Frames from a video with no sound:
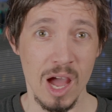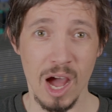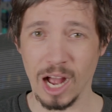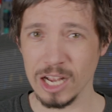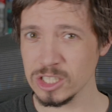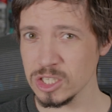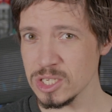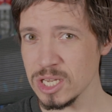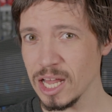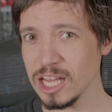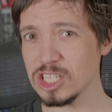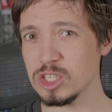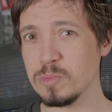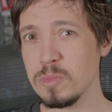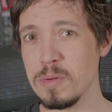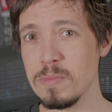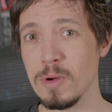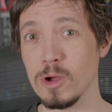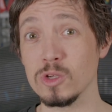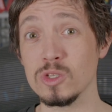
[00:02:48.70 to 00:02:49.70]
I just like to
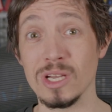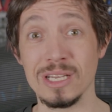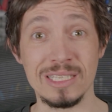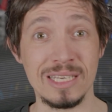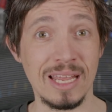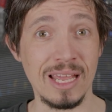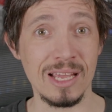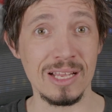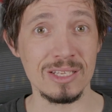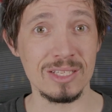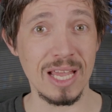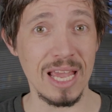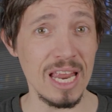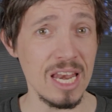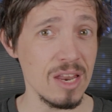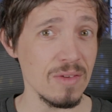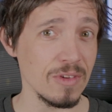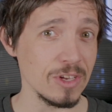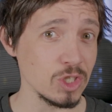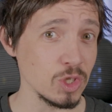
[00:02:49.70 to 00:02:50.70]
promote ideas,
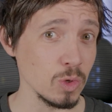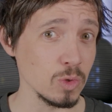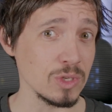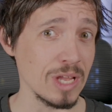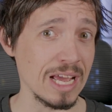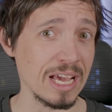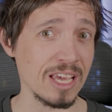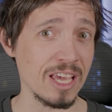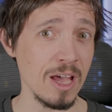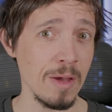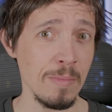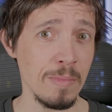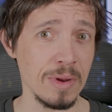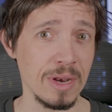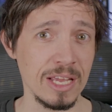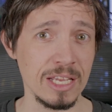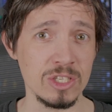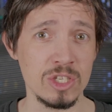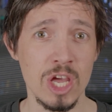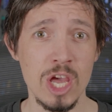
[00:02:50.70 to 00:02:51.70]
individuals and
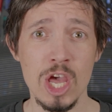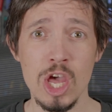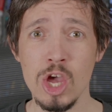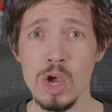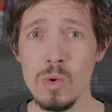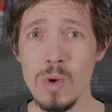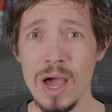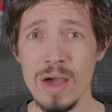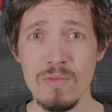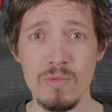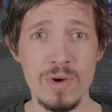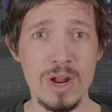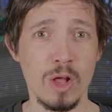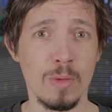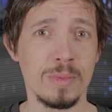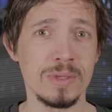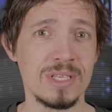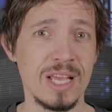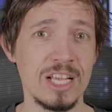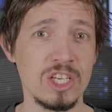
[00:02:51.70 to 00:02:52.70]
companies who have
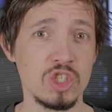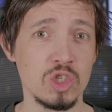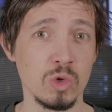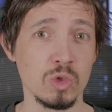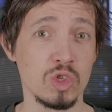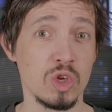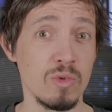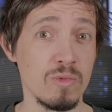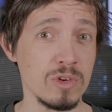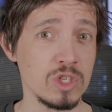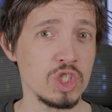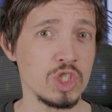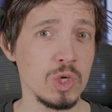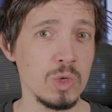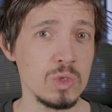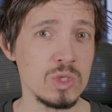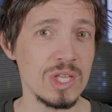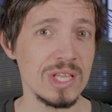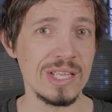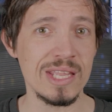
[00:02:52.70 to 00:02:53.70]
real potential to
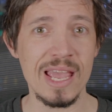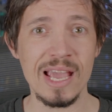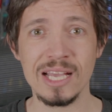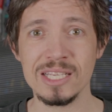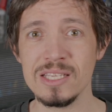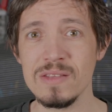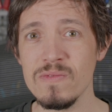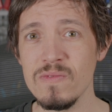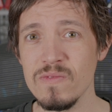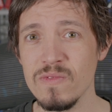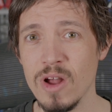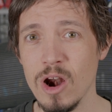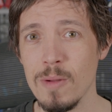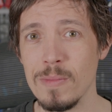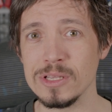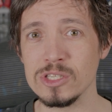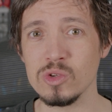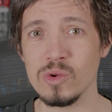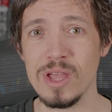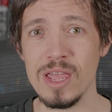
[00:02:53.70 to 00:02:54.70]
reduce the negative
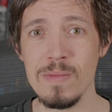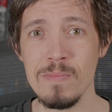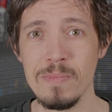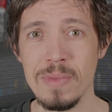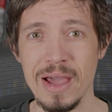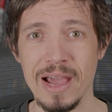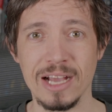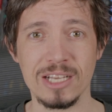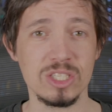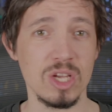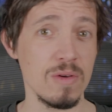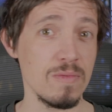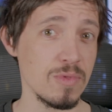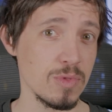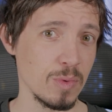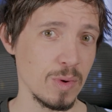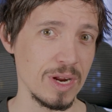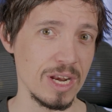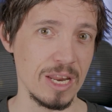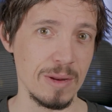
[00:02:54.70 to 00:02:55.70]
environmental impact of
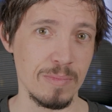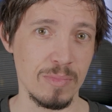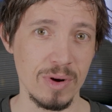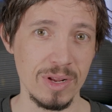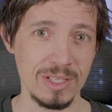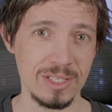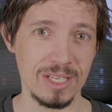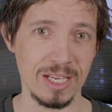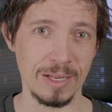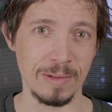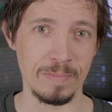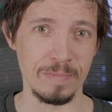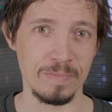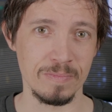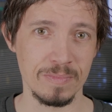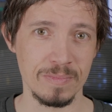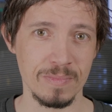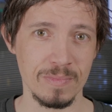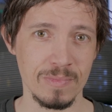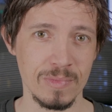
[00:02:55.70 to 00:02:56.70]
3D printing.
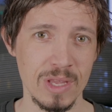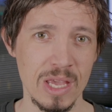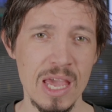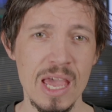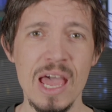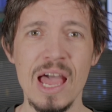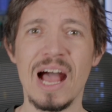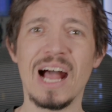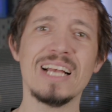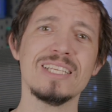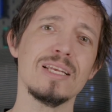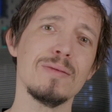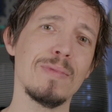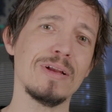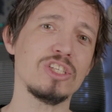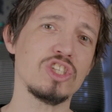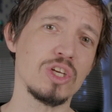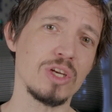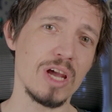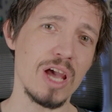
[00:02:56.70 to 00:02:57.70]
As I
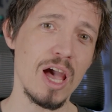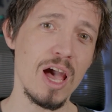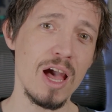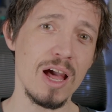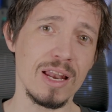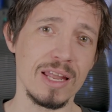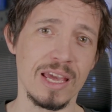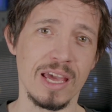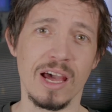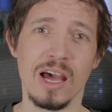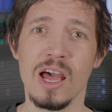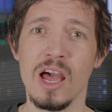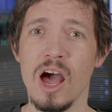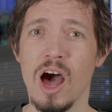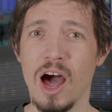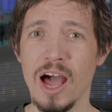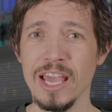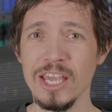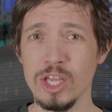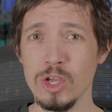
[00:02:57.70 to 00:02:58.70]
mentioned earlier,
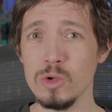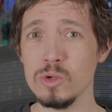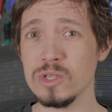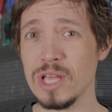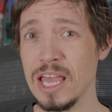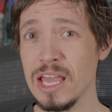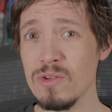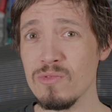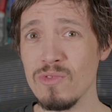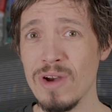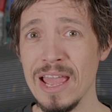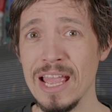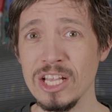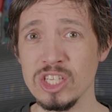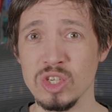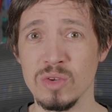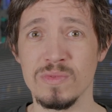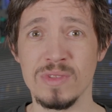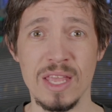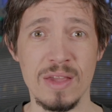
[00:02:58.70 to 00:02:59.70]
I use a
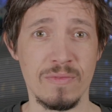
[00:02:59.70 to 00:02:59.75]
range of